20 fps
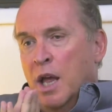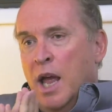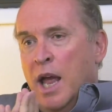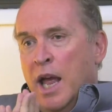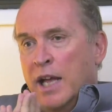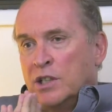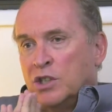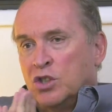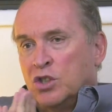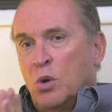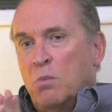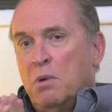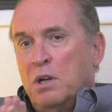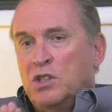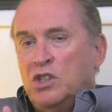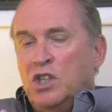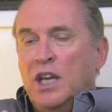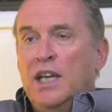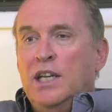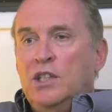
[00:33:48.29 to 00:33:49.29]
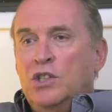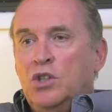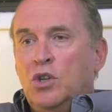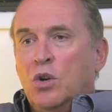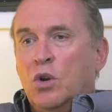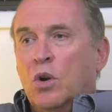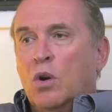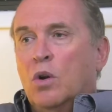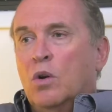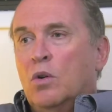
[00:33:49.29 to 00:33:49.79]
it's so much
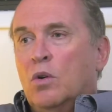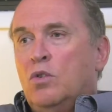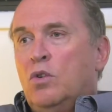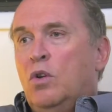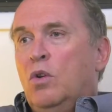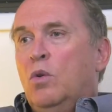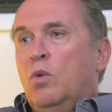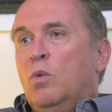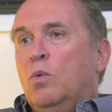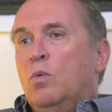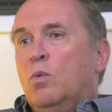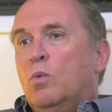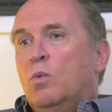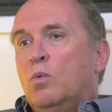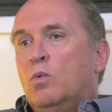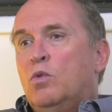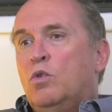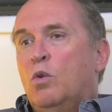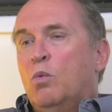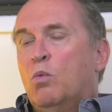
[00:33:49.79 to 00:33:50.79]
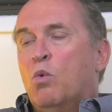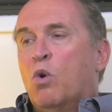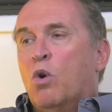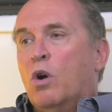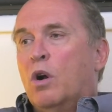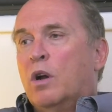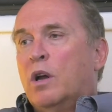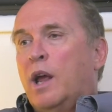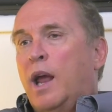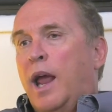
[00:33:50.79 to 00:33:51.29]
easier to
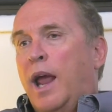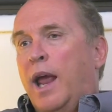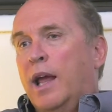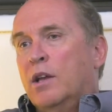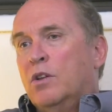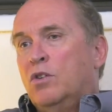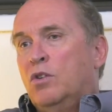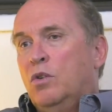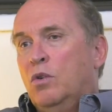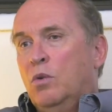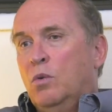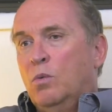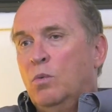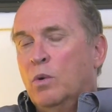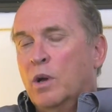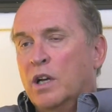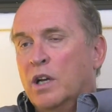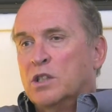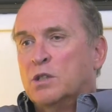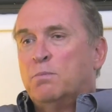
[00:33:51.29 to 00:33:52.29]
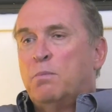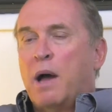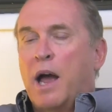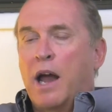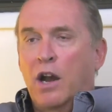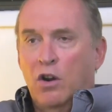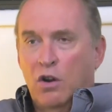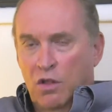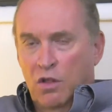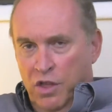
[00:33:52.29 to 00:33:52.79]
work and to
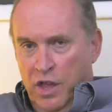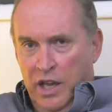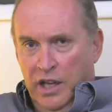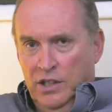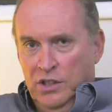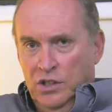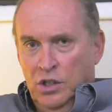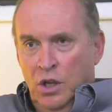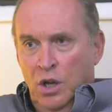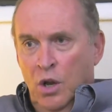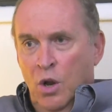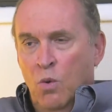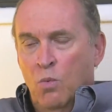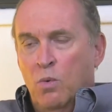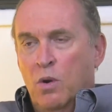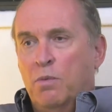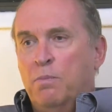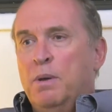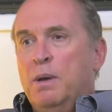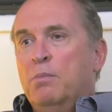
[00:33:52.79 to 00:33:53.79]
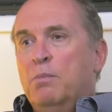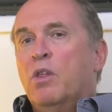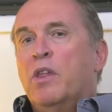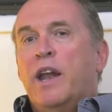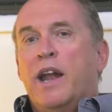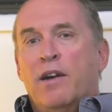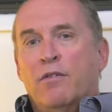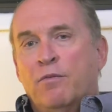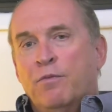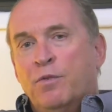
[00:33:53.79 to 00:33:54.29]
aspire to things with people that
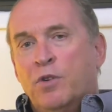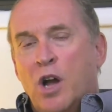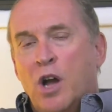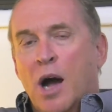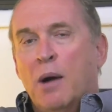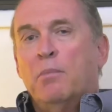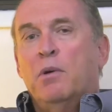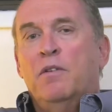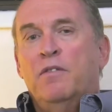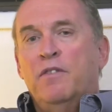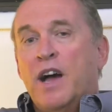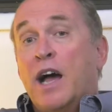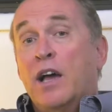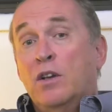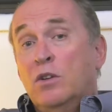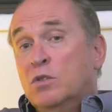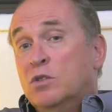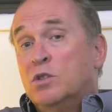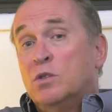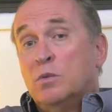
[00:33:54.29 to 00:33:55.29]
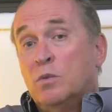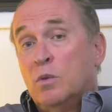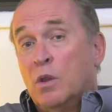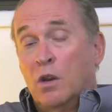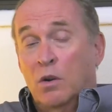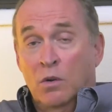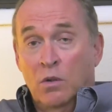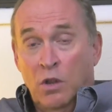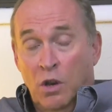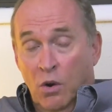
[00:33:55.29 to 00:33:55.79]
have common values
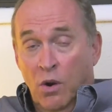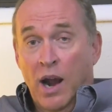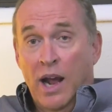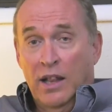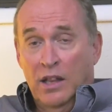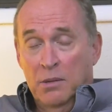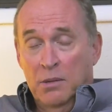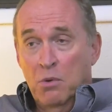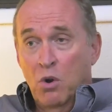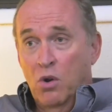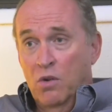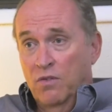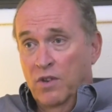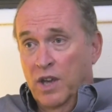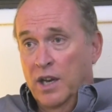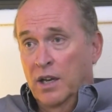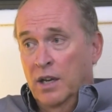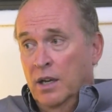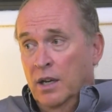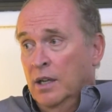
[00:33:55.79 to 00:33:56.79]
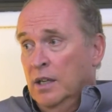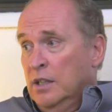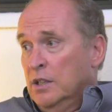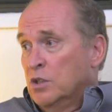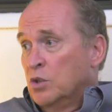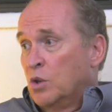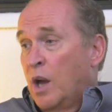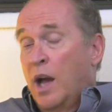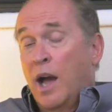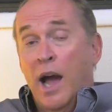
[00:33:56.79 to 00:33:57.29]
that are highly motivated.
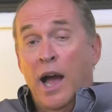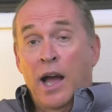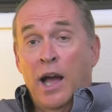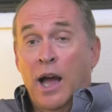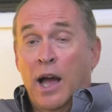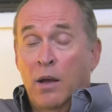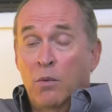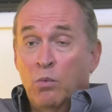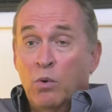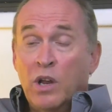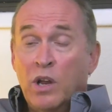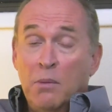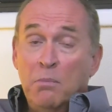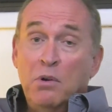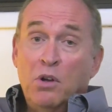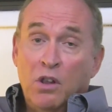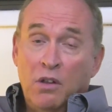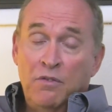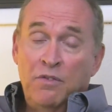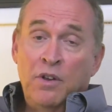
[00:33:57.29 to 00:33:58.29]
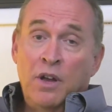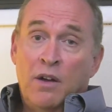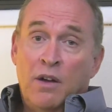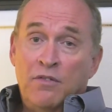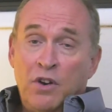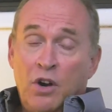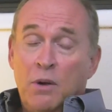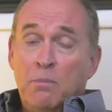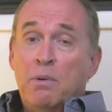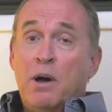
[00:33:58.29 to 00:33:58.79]
So we're going to build a
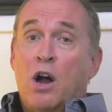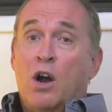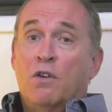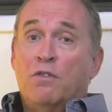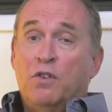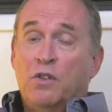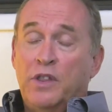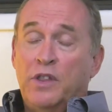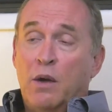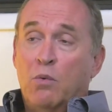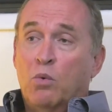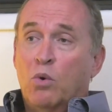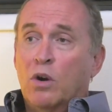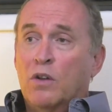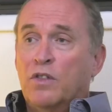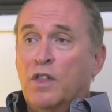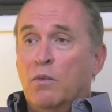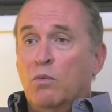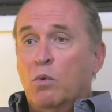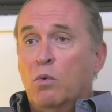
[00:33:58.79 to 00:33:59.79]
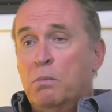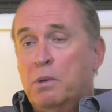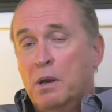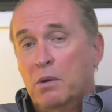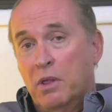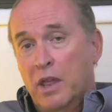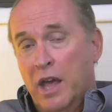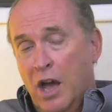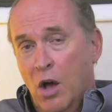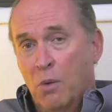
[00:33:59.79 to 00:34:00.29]
very powerful network that will be able
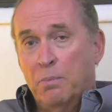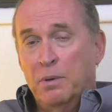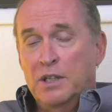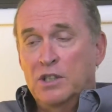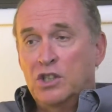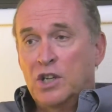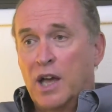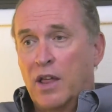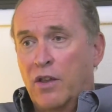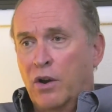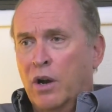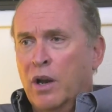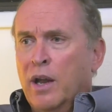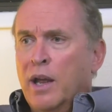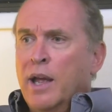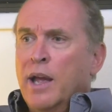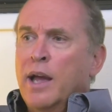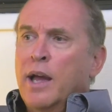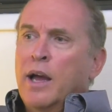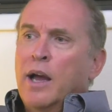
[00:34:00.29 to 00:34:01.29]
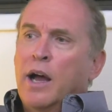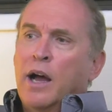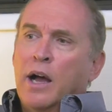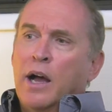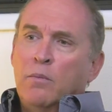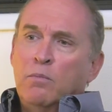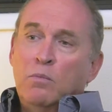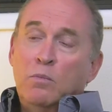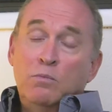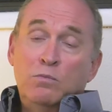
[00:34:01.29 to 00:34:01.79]
to help each other.
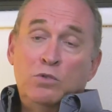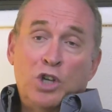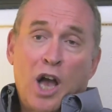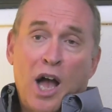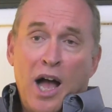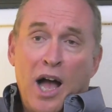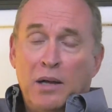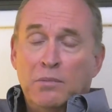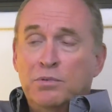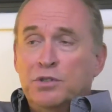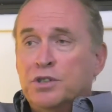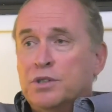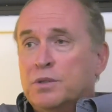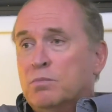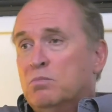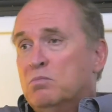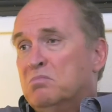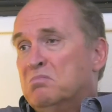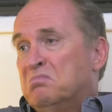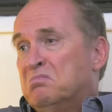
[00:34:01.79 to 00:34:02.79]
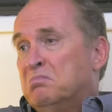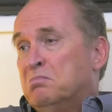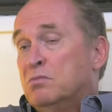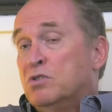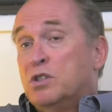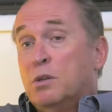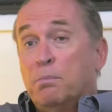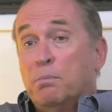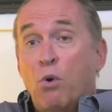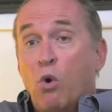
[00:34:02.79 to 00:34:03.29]
Jobs,
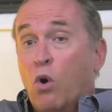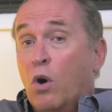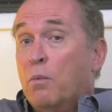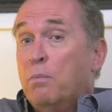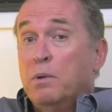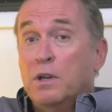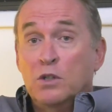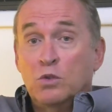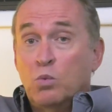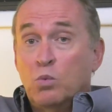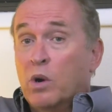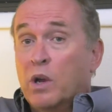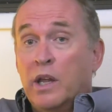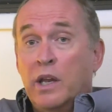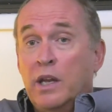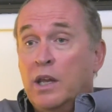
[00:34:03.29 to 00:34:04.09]
support, because we're